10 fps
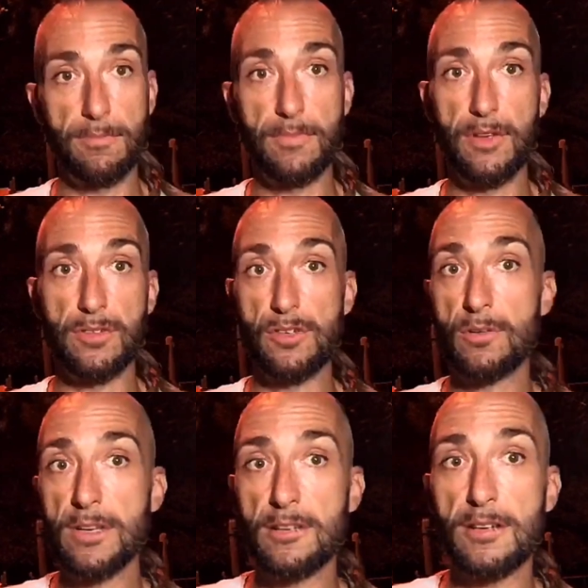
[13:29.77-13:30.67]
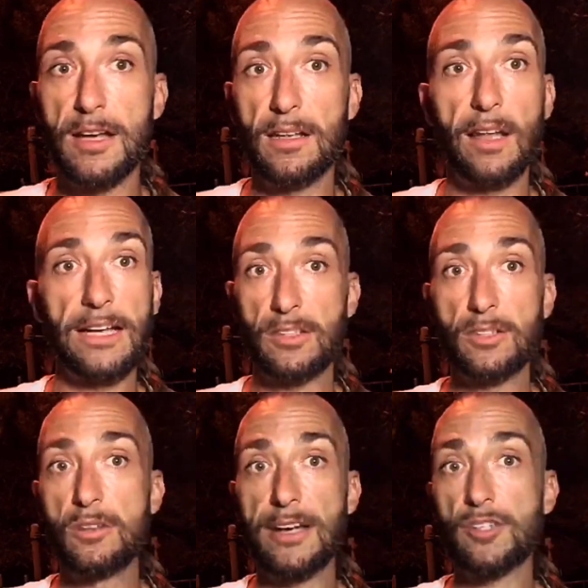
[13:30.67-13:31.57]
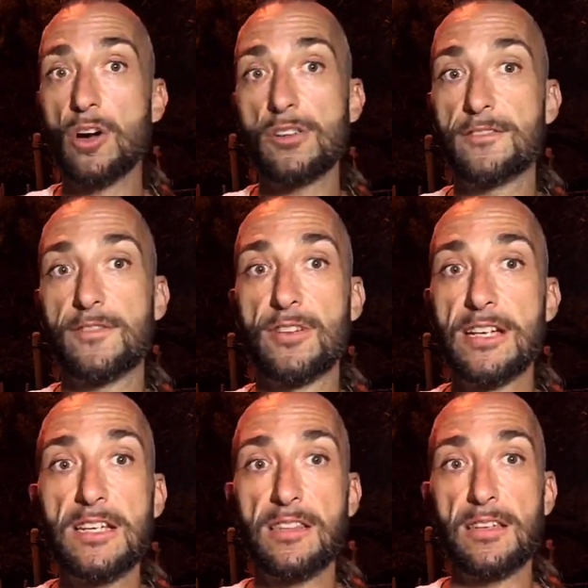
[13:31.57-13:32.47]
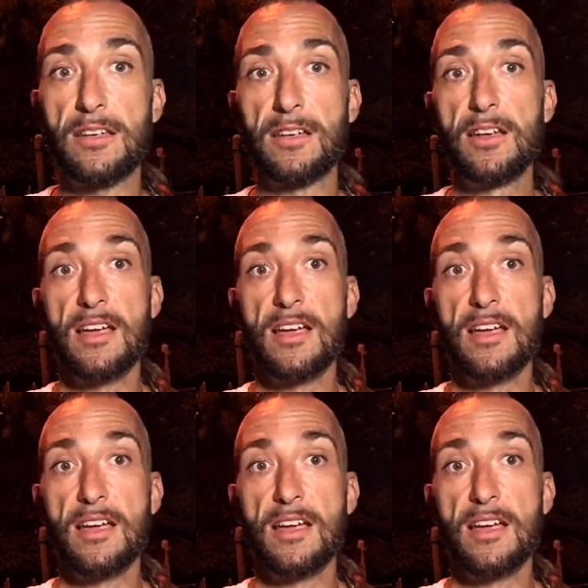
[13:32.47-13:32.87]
there's no internet, like you're not charged for anything.